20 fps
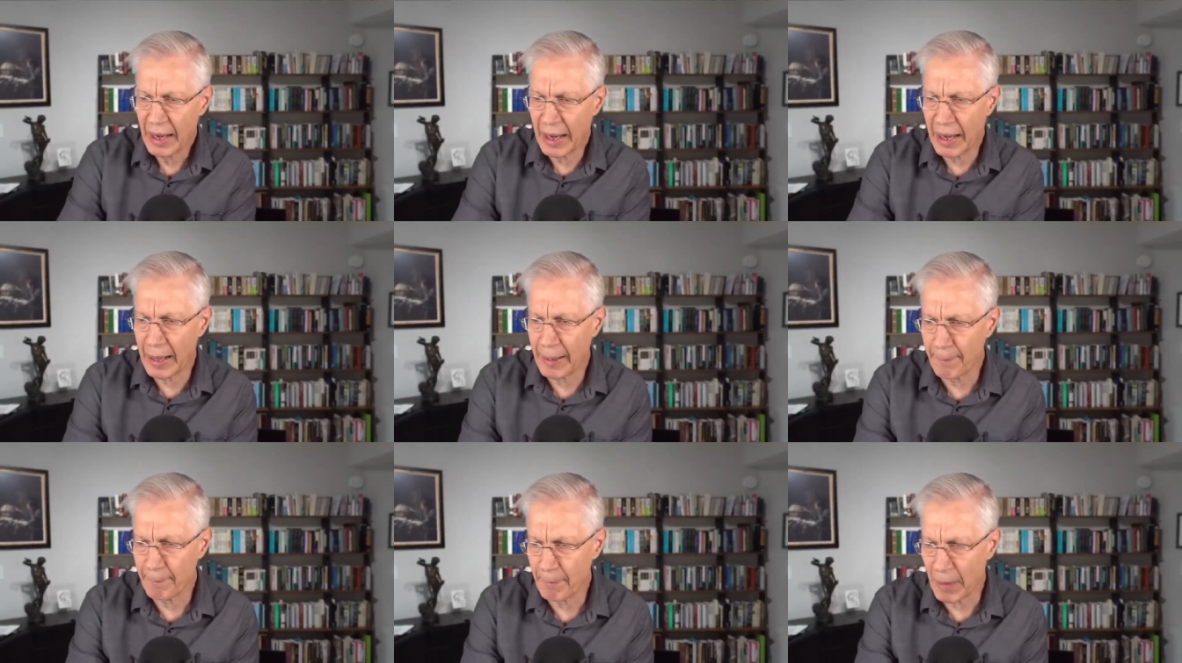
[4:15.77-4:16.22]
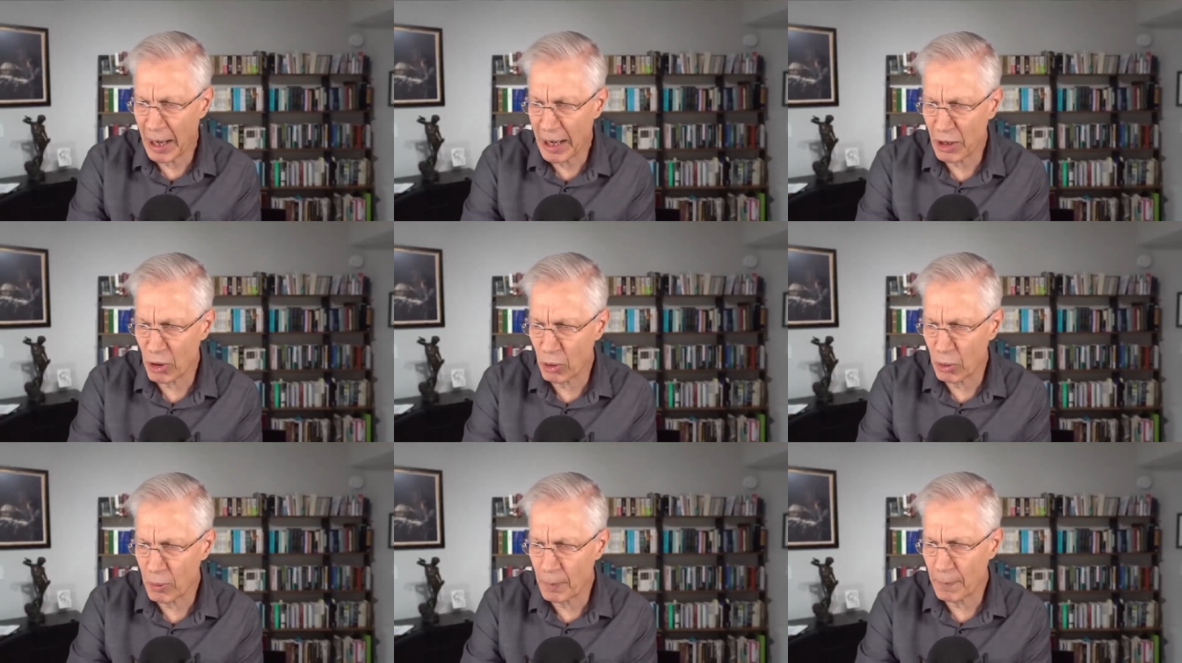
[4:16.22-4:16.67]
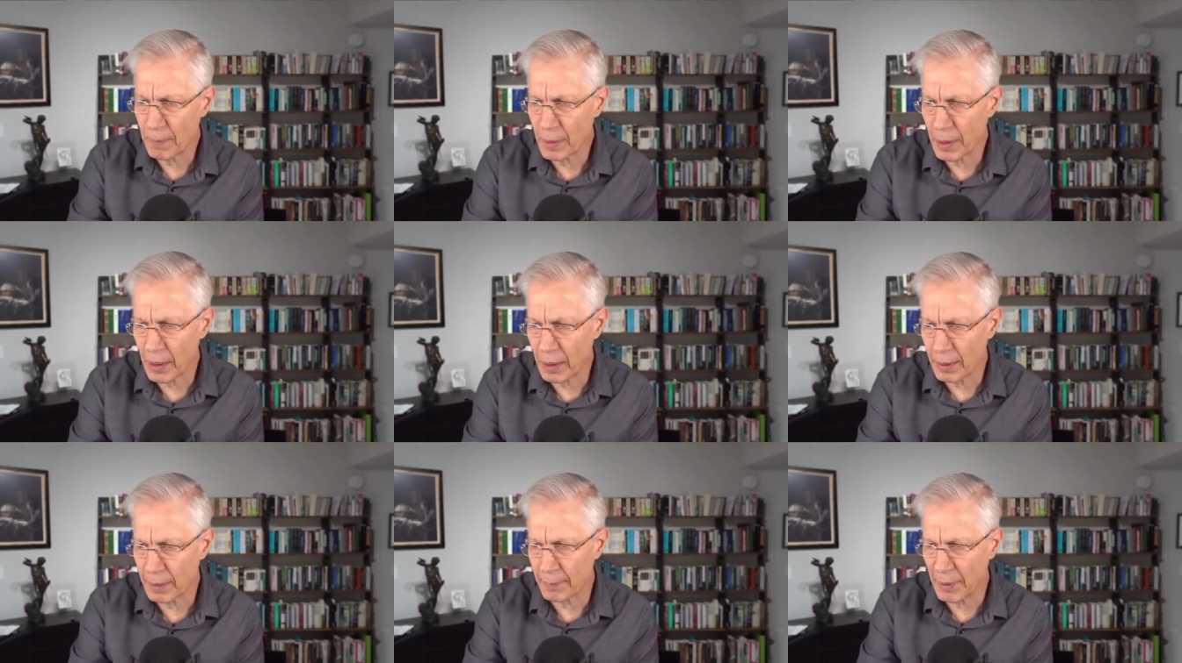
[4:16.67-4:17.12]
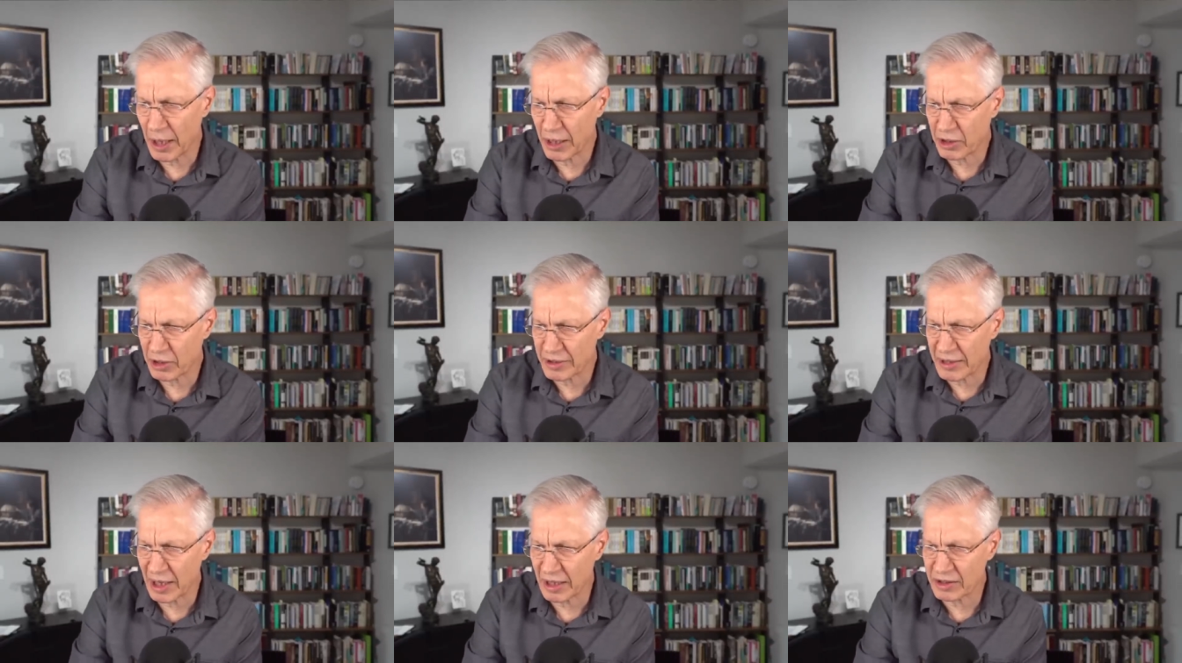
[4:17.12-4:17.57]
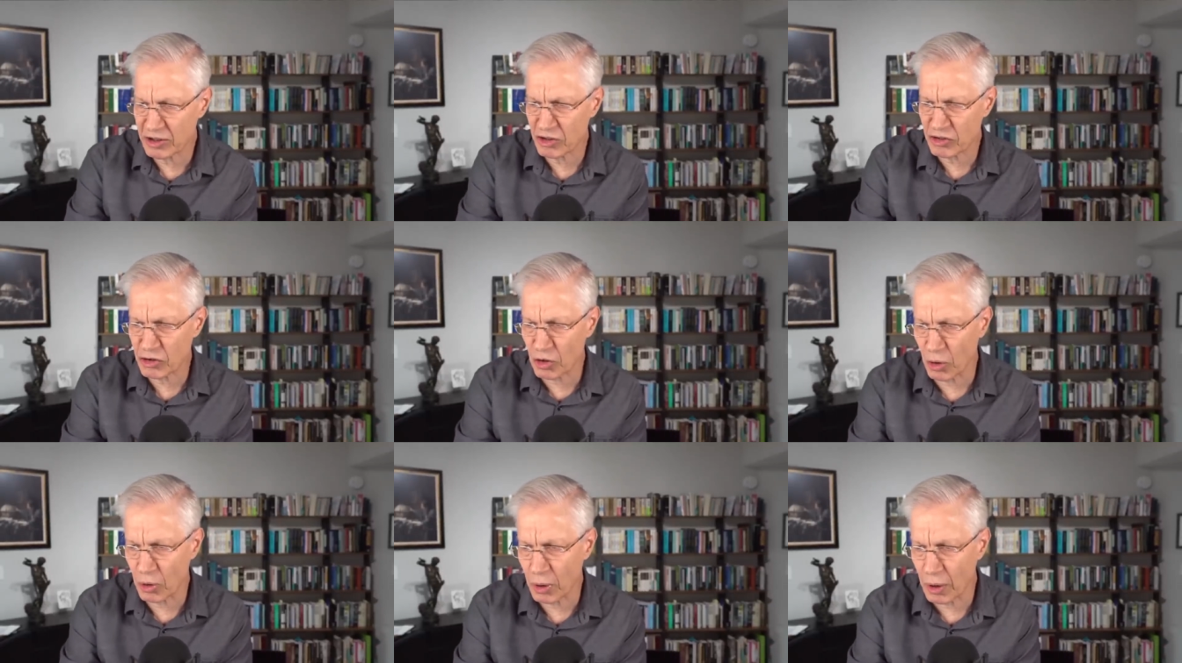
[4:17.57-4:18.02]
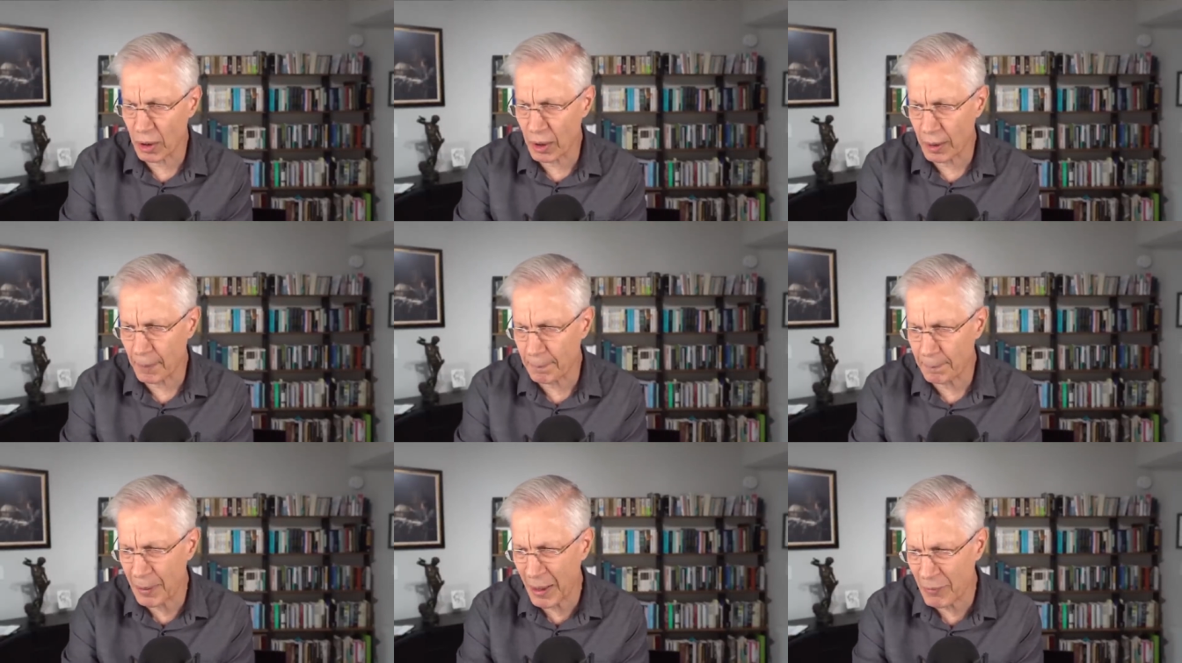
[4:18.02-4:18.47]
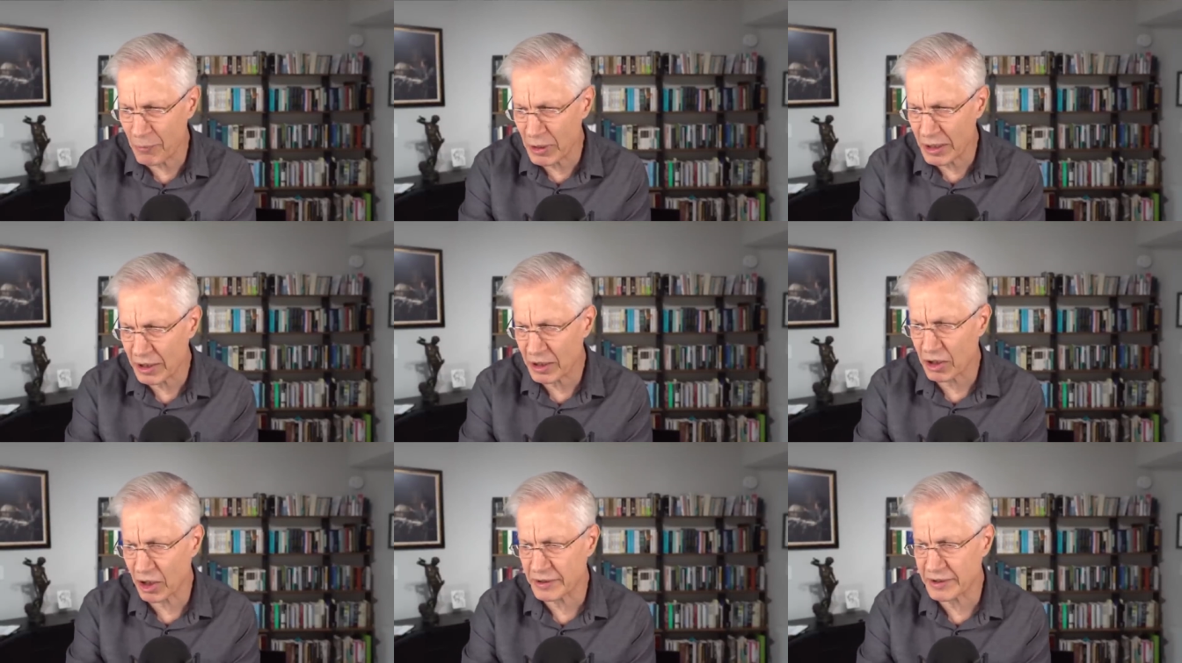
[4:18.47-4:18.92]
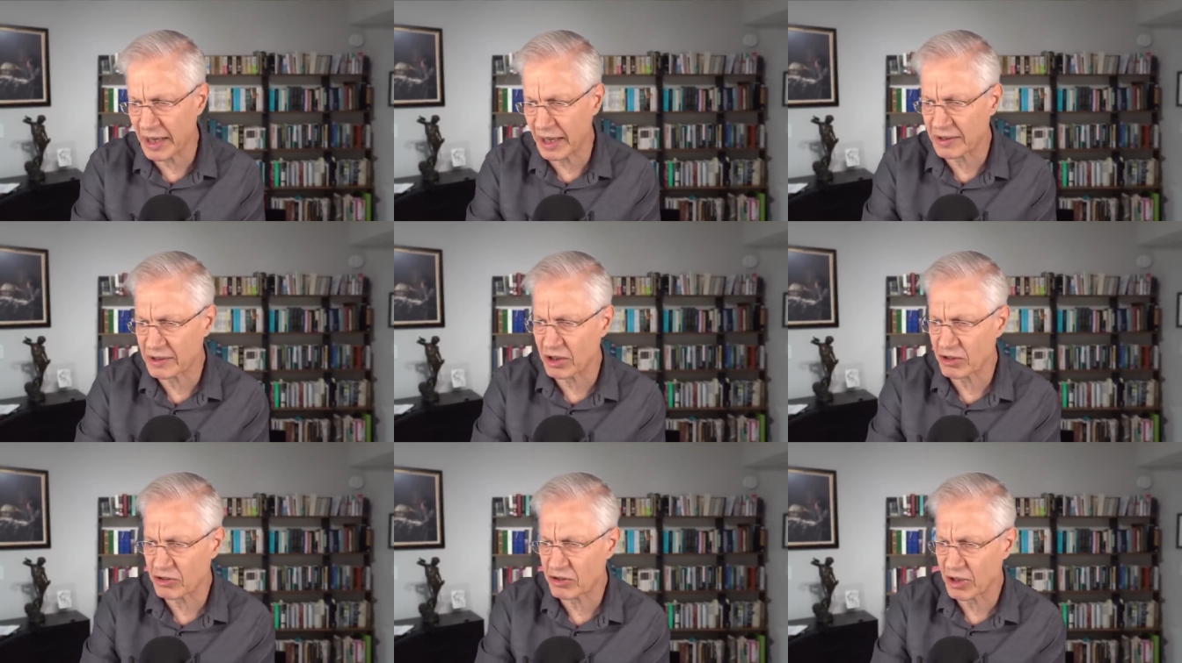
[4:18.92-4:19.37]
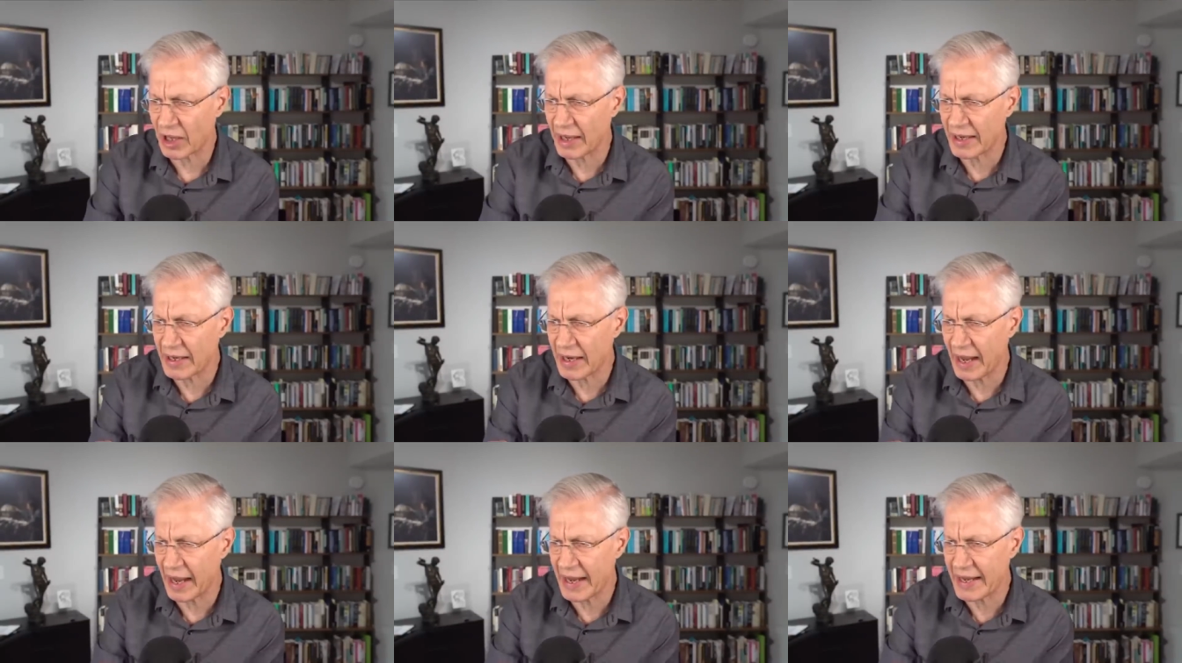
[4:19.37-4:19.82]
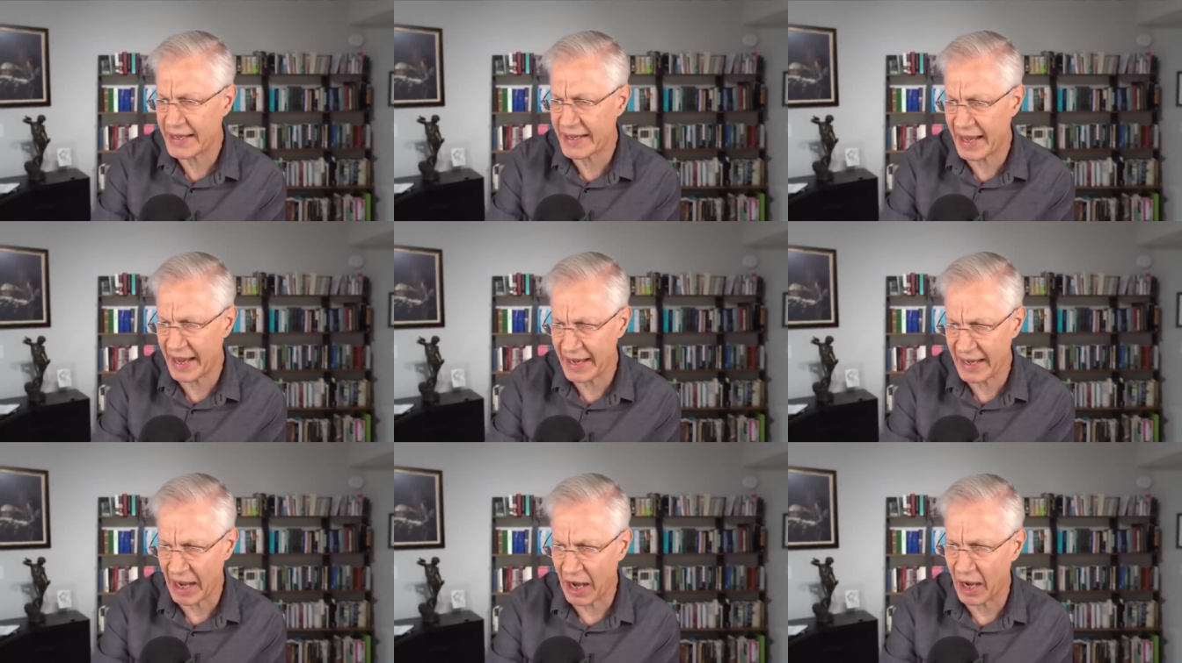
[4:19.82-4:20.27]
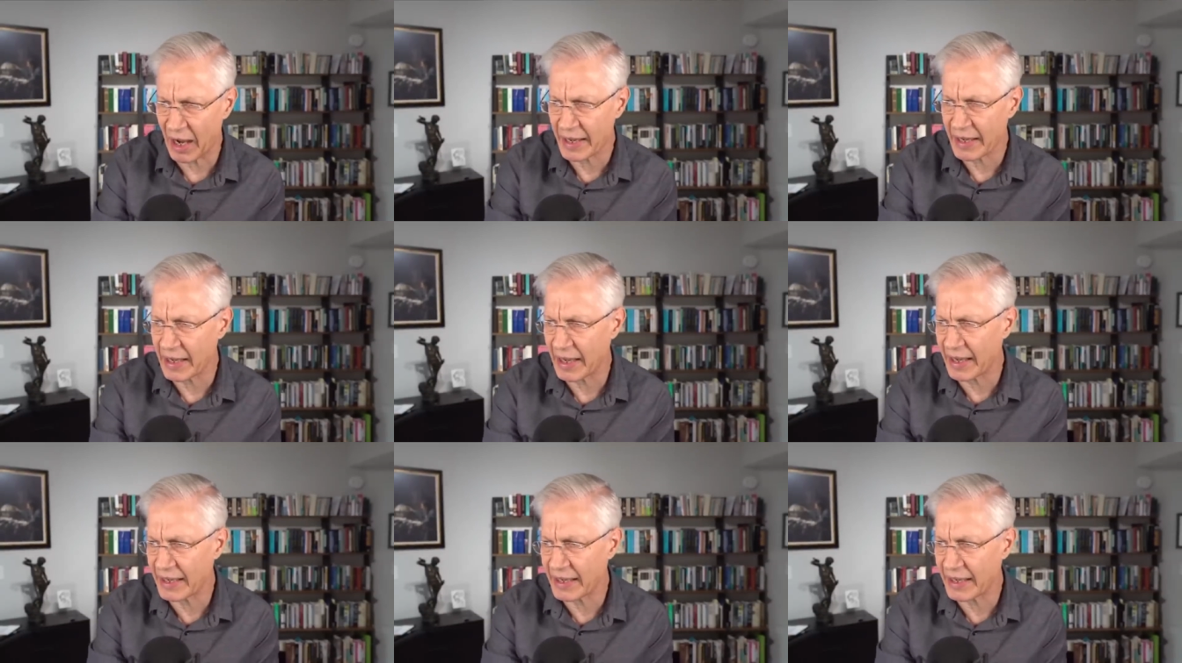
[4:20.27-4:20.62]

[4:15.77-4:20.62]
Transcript: and myo, uh, myocarditis or uh, pericarditis and A K I.